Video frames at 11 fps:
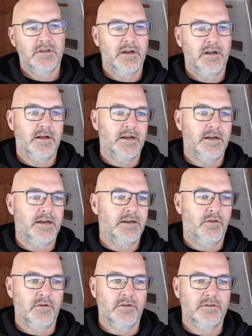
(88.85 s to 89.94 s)

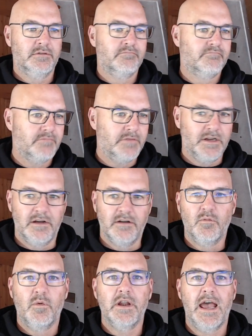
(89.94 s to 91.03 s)
or
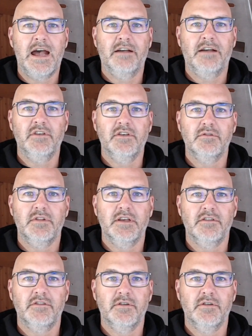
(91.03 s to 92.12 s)
what have you that
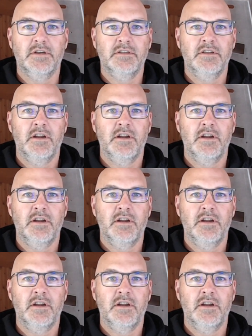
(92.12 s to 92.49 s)
you're doing.